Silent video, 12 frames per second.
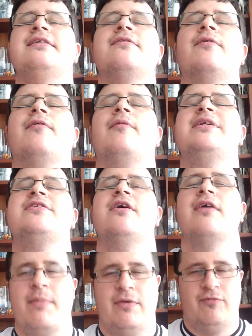this is.
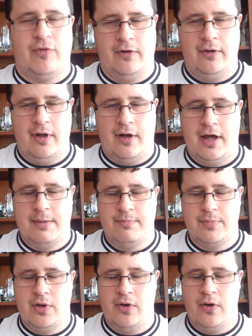I mean, don't get me
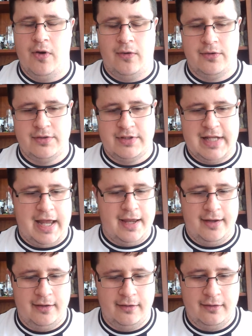wrong. I'm
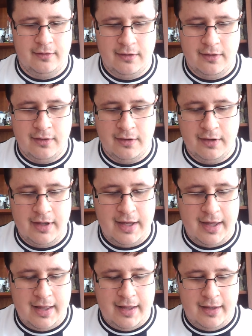not saying
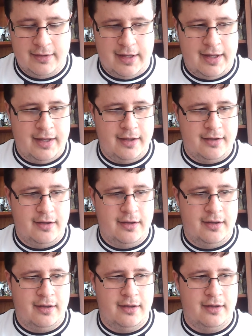
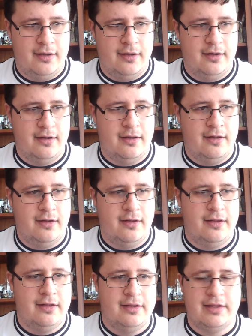like
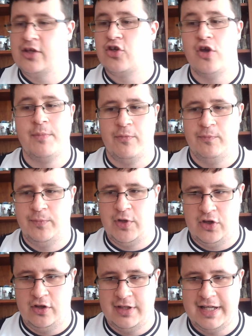these
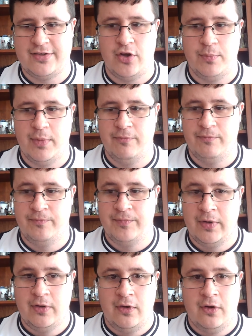
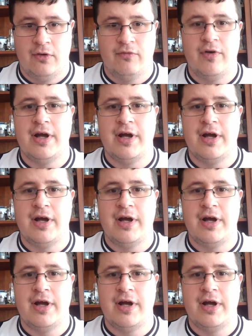human